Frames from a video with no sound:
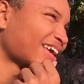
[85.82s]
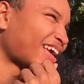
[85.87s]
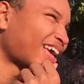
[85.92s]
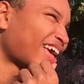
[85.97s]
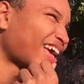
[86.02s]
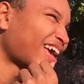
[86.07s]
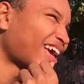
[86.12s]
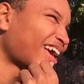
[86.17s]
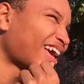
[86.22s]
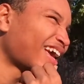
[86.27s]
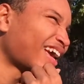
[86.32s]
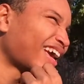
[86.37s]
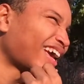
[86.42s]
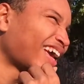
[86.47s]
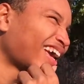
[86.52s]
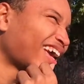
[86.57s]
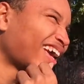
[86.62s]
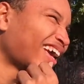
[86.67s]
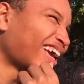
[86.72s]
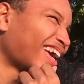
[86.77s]
Oh,
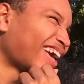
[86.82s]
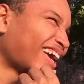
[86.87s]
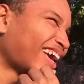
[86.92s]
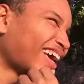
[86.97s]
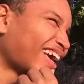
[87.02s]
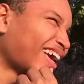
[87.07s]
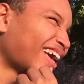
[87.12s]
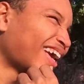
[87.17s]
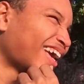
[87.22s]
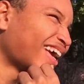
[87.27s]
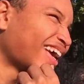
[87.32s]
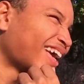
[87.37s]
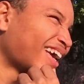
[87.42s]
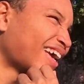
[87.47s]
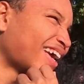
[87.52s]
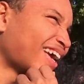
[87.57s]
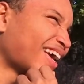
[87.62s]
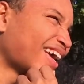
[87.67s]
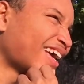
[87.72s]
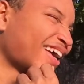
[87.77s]
hell no.
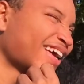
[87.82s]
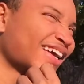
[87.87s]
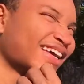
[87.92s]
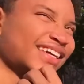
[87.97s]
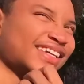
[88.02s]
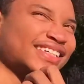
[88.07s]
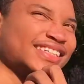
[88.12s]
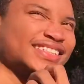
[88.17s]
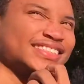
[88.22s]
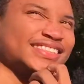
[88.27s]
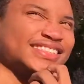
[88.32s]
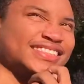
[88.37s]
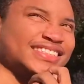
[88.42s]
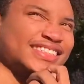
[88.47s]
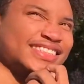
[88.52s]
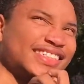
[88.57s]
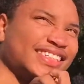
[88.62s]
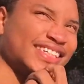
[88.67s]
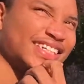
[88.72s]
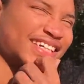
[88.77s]
Why she been tripping
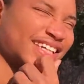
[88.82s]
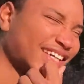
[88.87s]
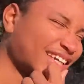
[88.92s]
then?